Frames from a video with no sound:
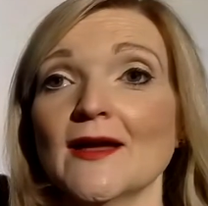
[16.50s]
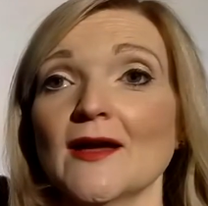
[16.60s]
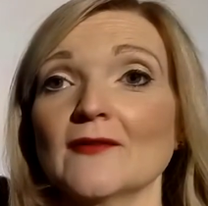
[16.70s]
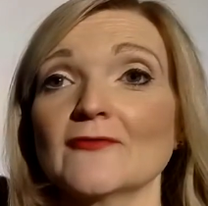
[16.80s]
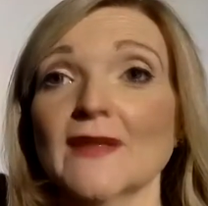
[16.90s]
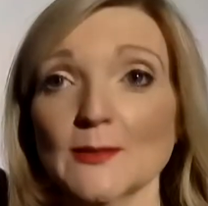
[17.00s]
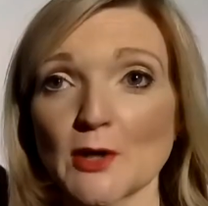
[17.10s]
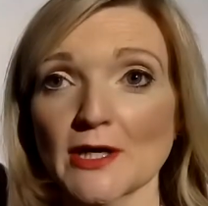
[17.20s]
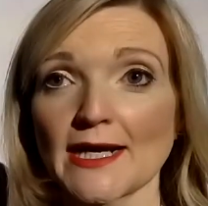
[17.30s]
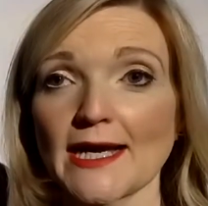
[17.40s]
Film
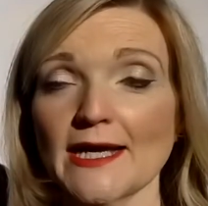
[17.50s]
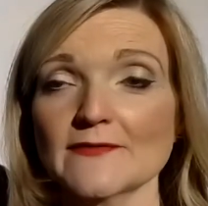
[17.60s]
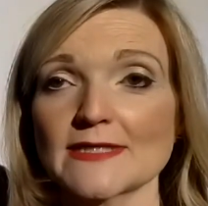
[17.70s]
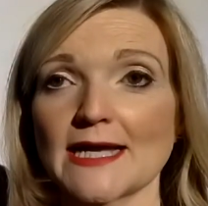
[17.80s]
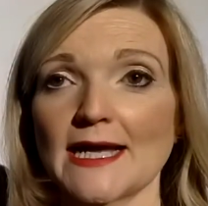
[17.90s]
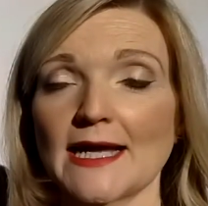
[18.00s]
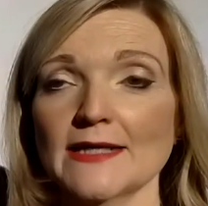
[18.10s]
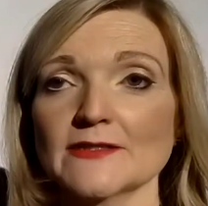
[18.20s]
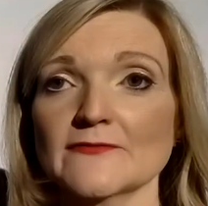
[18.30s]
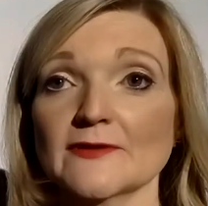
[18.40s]
archives
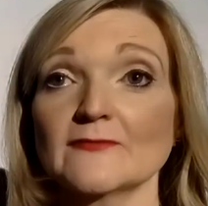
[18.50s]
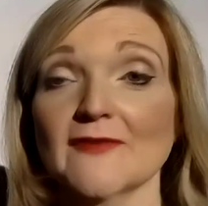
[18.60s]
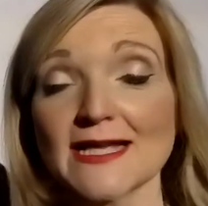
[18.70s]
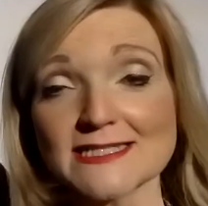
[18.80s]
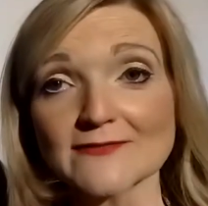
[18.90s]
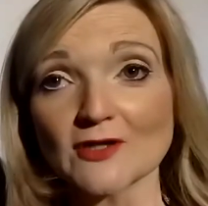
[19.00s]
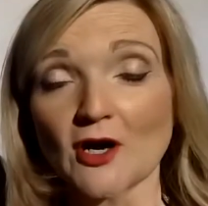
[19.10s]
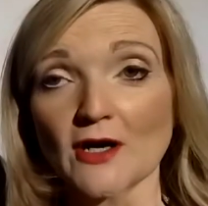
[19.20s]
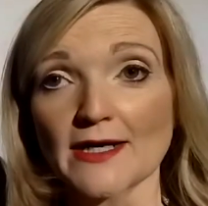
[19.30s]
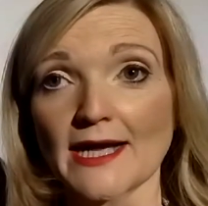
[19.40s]
and film festival
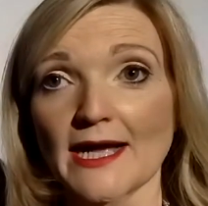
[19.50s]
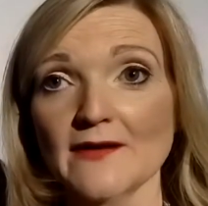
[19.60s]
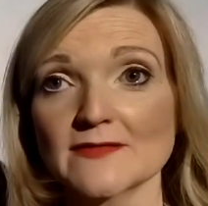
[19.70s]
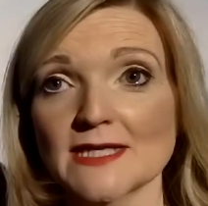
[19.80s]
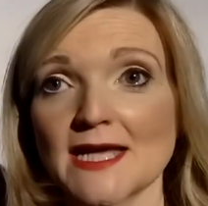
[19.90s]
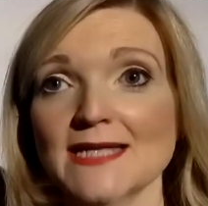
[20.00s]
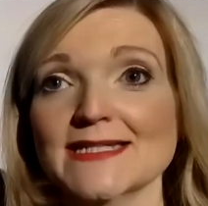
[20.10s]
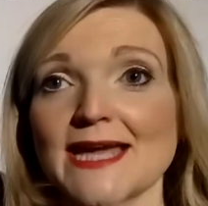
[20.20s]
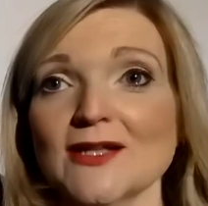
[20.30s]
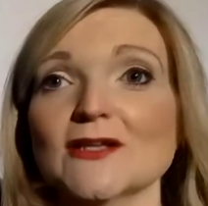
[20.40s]
archives
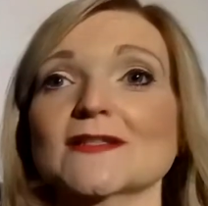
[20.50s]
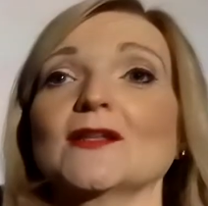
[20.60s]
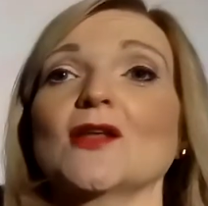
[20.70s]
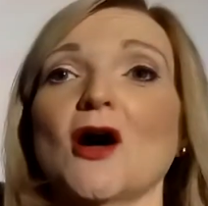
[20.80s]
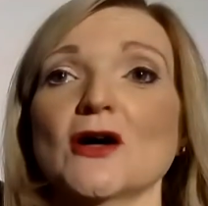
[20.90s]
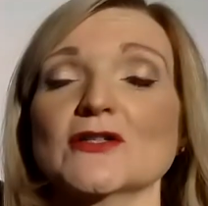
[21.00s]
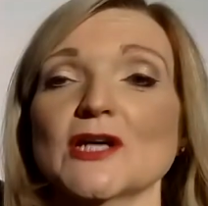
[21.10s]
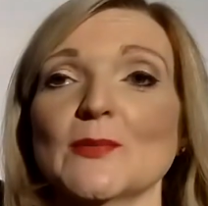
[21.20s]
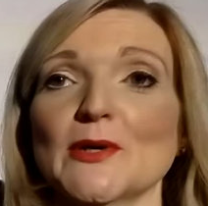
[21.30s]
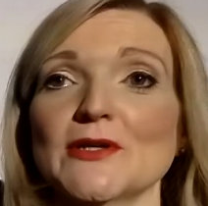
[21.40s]
tell us a lot
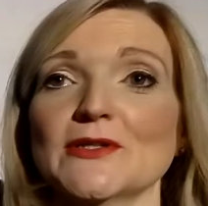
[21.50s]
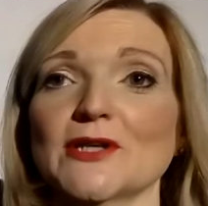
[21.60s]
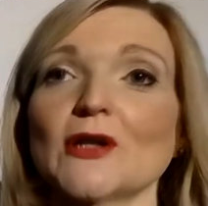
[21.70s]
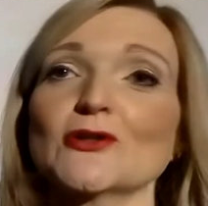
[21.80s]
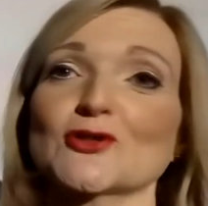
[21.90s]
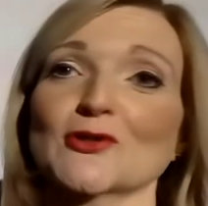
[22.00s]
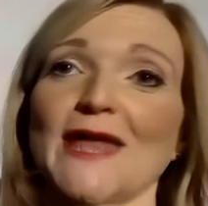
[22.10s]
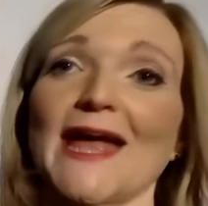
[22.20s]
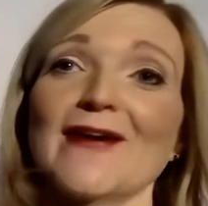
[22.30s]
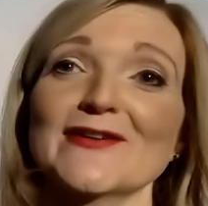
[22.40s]
about the cultural
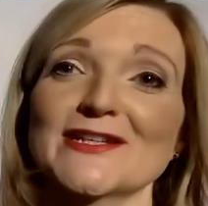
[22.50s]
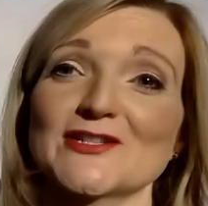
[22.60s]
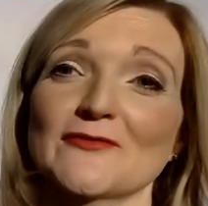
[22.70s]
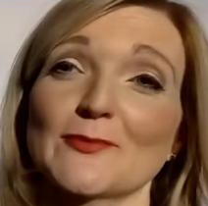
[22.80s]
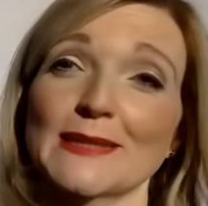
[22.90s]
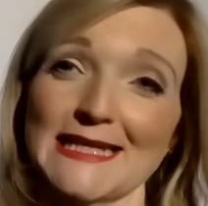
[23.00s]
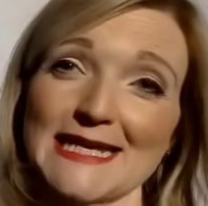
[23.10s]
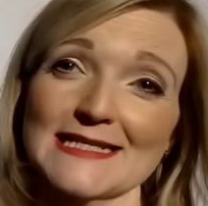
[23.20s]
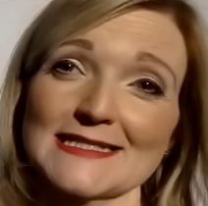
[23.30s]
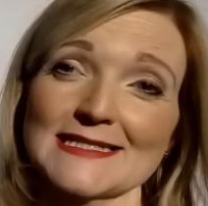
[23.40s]
heritage of a
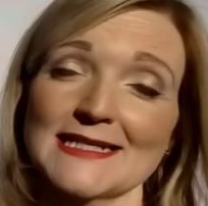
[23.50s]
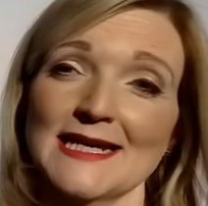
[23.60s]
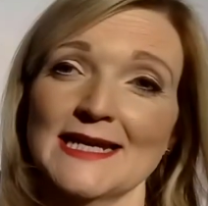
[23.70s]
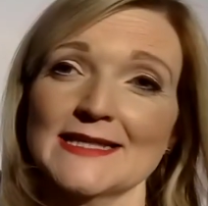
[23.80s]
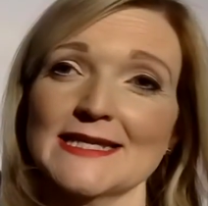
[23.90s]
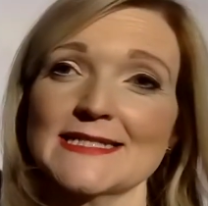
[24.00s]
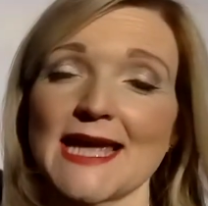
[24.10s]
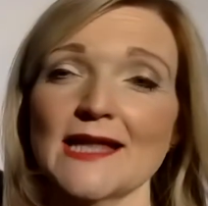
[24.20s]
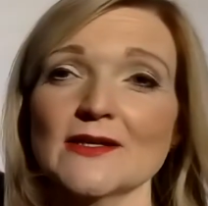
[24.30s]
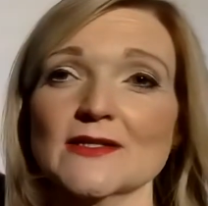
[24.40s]
place. They
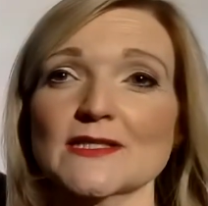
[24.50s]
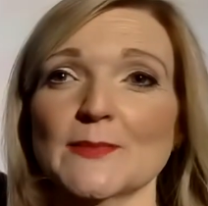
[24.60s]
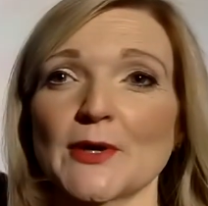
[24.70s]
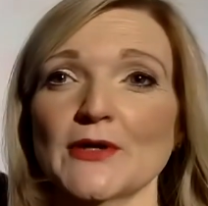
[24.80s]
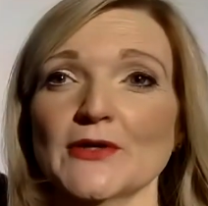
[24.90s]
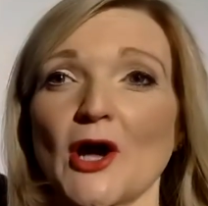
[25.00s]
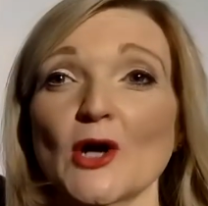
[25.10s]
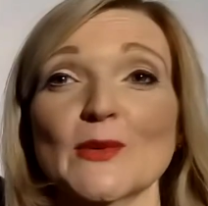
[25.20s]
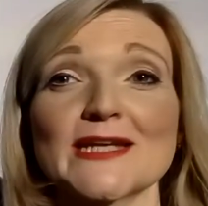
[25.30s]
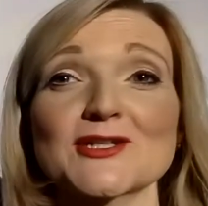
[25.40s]
tell us about how we
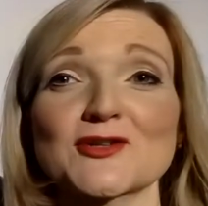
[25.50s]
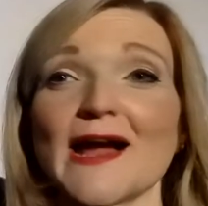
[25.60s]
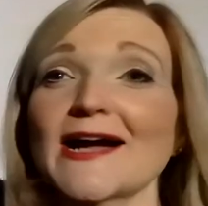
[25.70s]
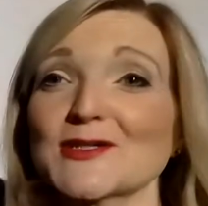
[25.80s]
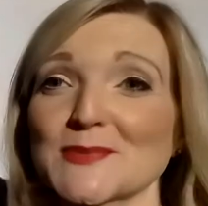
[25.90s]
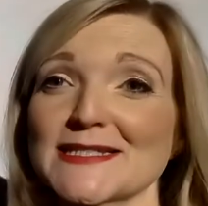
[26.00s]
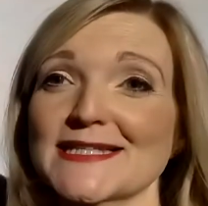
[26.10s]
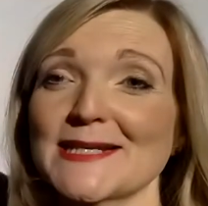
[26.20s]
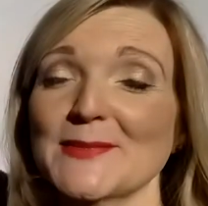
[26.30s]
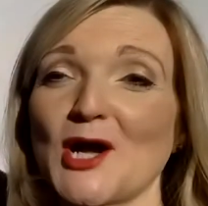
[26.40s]
interact with
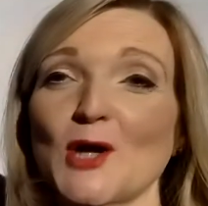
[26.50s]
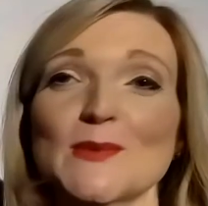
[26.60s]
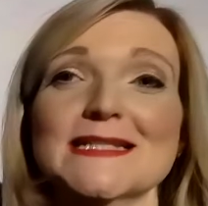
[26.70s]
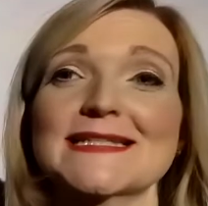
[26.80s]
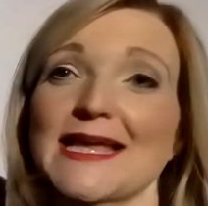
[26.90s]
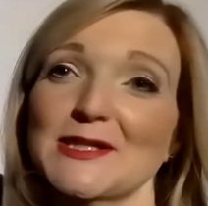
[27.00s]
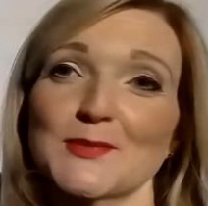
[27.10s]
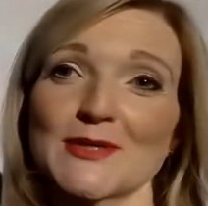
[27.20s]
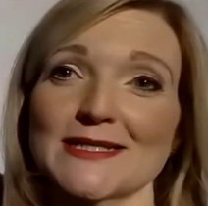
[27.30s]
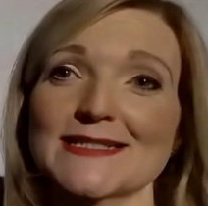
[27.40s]
cinema, how we
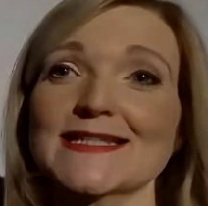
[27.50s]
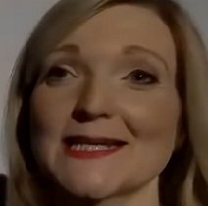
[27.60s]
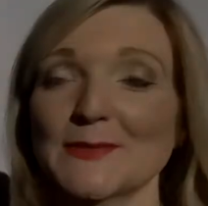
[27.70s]
celebrate cinema